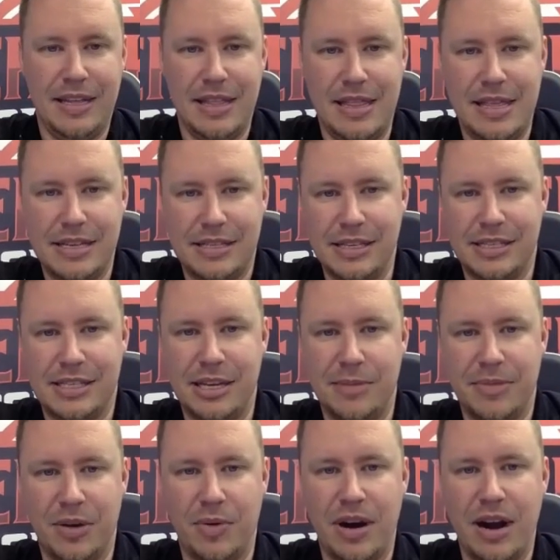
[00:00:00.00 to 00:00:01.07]
This is
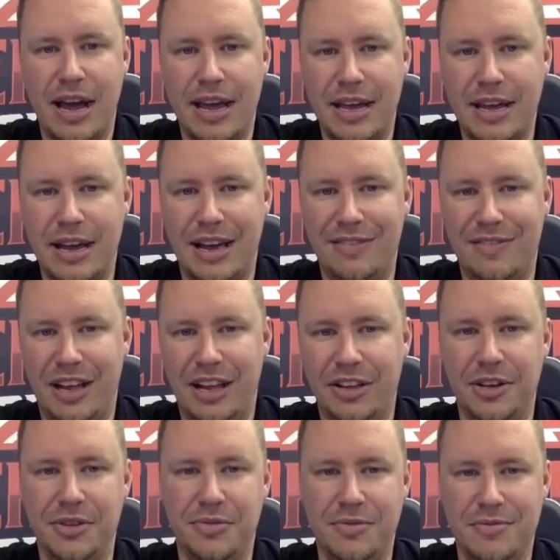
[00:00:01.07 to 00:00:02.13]
something where I
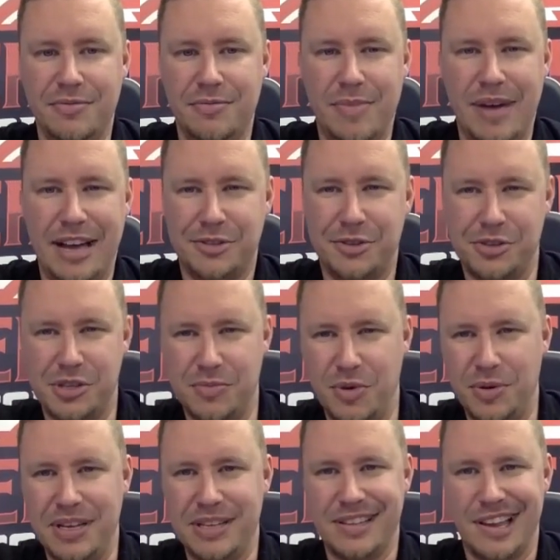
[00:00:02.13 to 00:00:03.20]
valued
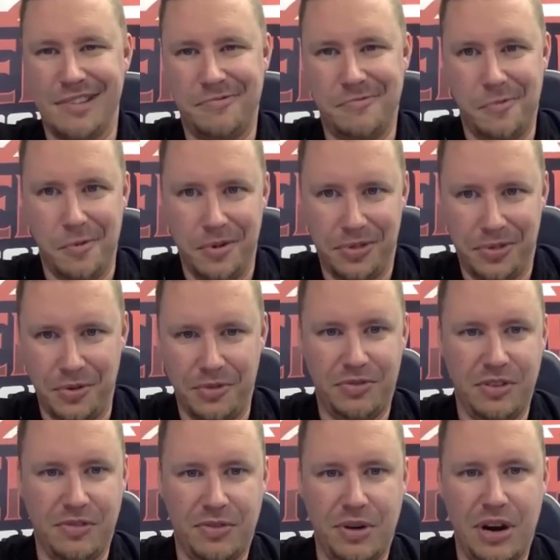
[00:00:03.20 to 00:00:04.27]
Mastrosimone as like a 4th or a
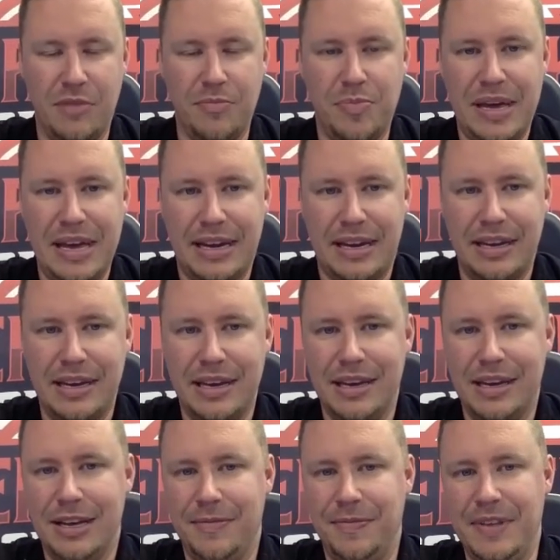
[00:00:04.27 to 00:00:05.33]
5th round pick.
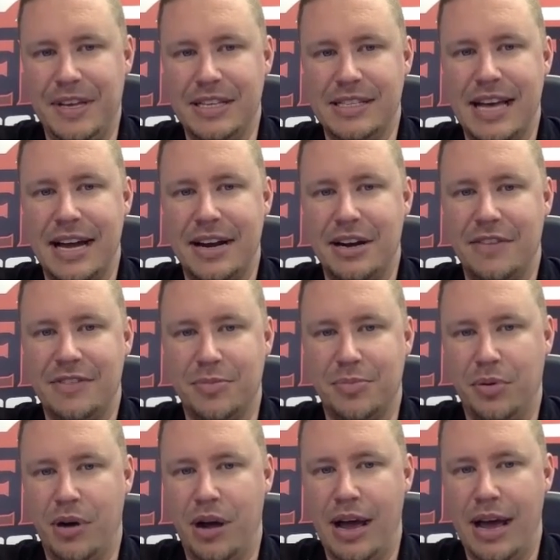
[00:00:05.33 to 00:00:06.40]
Is that enough to
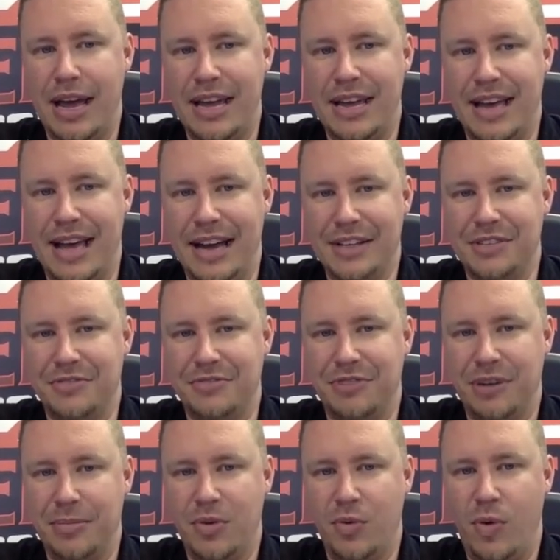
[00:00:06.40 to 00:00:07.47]
pry Addison
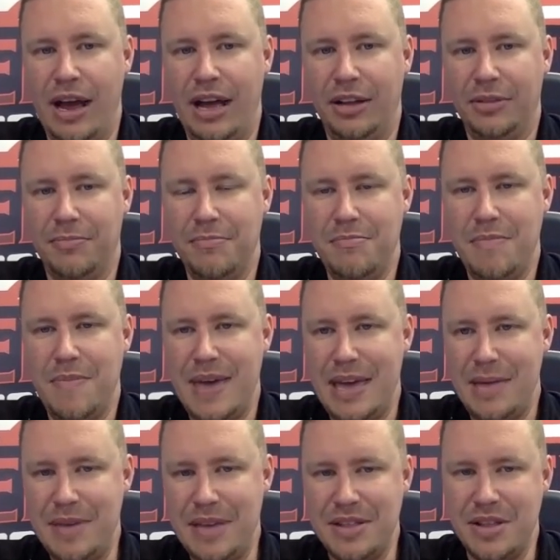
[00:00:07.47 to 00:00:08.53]
from the Wild?
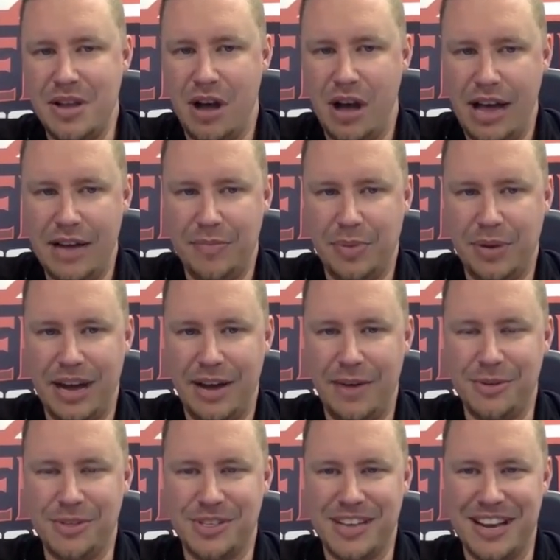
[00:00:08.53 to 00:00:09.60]
Maybe not, but I
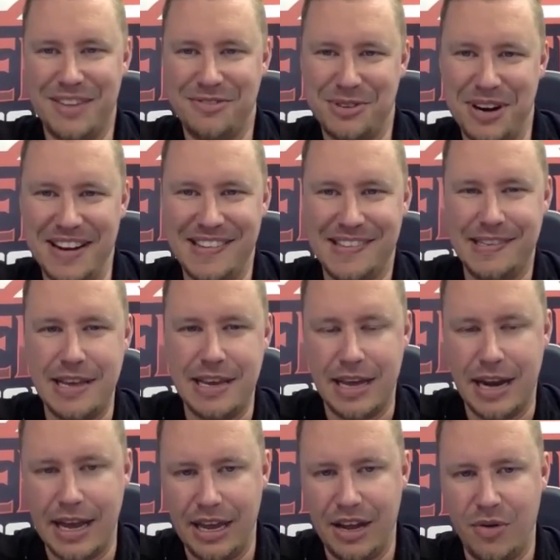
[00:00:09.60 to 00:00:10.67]
was kind of trying to see,
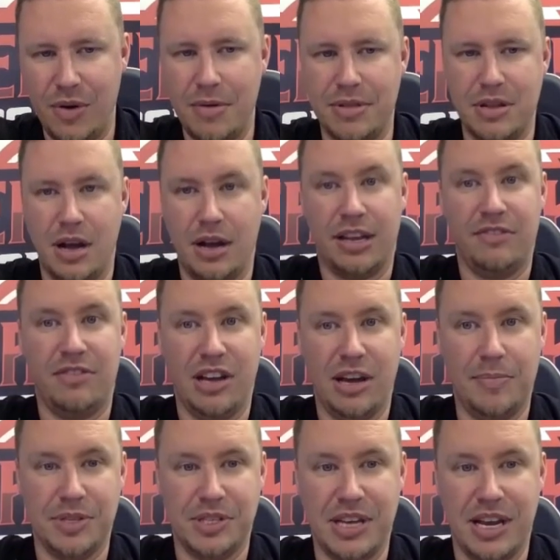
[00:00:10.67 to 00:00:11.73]
can I get away with not giving
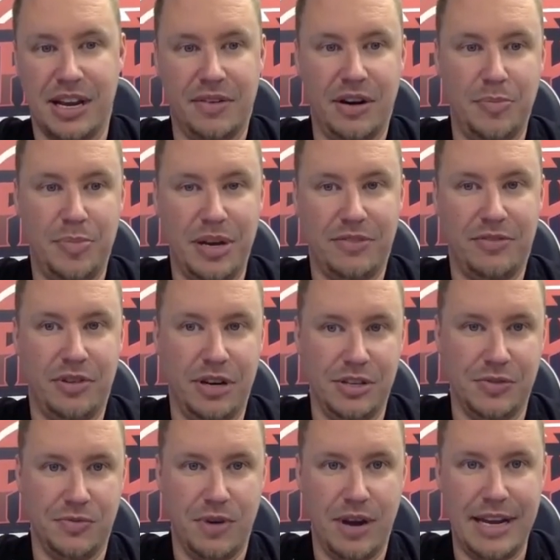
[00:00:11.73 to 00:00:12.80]
up a second-round pick for
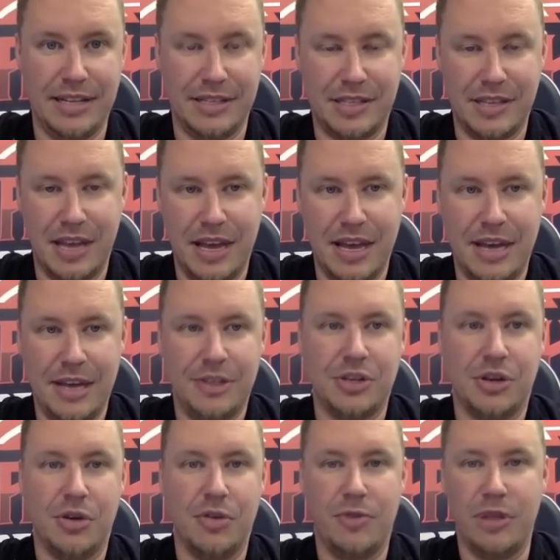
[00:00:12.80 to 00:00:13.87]
his rights?
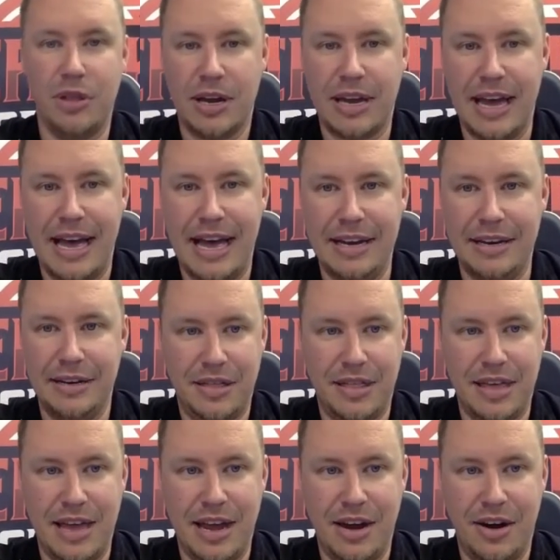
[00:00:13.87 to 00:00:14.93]
So if we look at
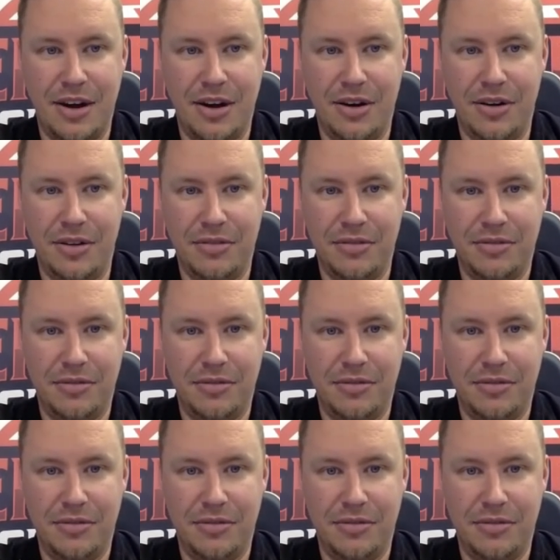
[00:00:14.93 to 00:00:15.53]
their